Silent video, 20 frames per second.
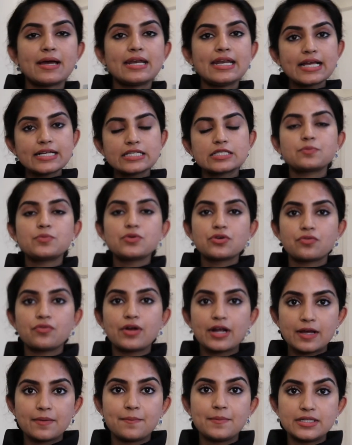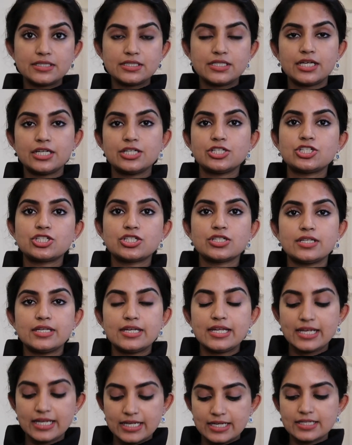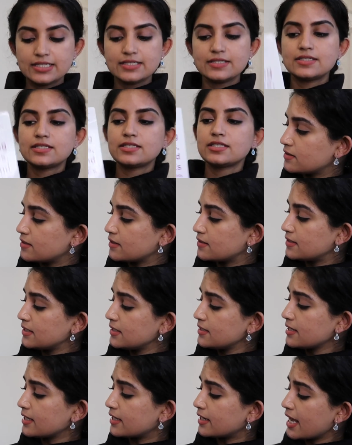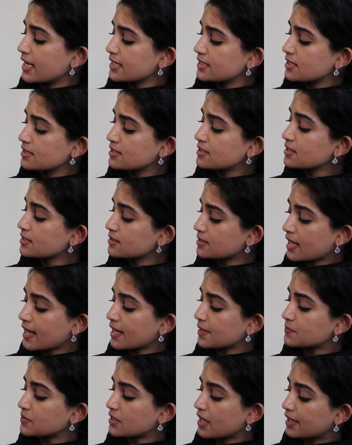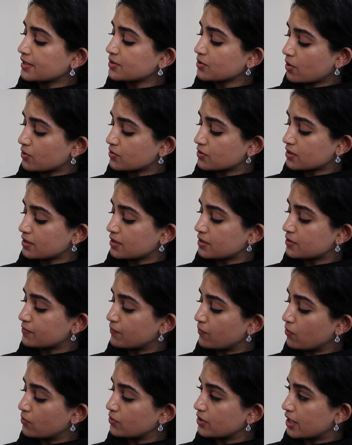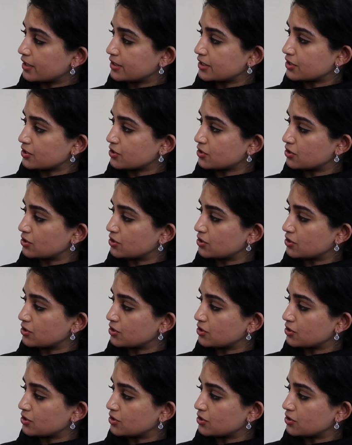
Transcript: my next book recommendation is Succeeding in Essays, Exams and OSCEs for Nursing